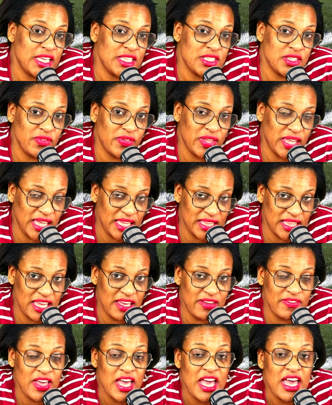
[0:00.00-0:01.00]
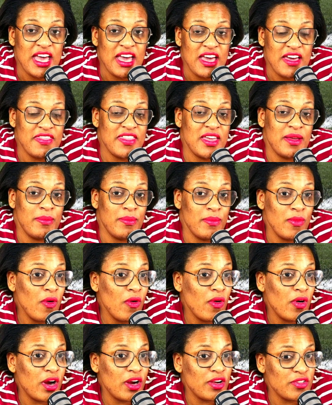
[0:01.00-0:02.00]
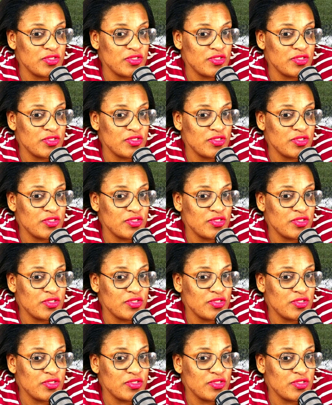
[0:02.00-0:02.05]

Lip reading: so they can give them more.